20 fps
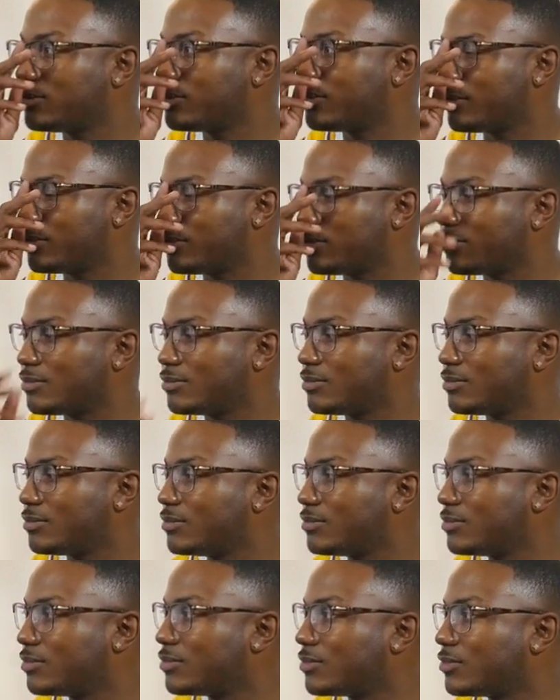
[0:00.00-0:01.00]

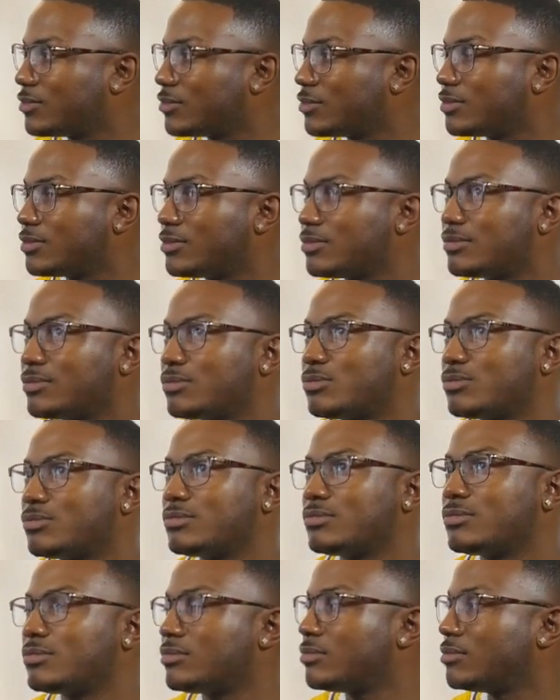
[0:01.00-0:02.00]

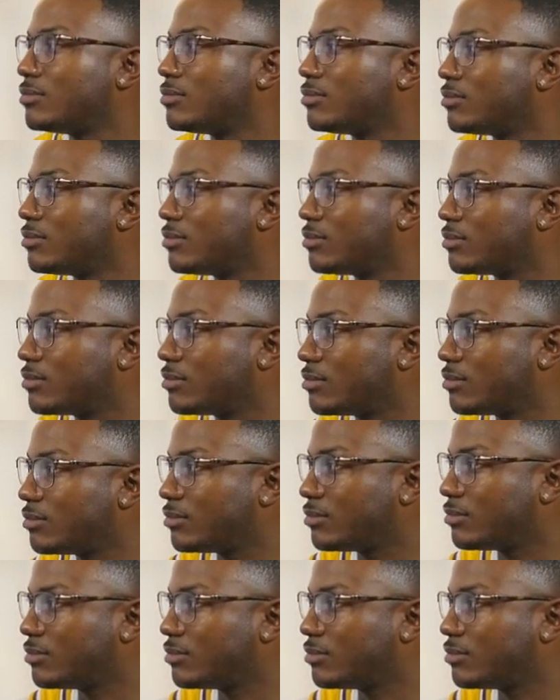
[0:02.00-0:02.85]
(not speaking)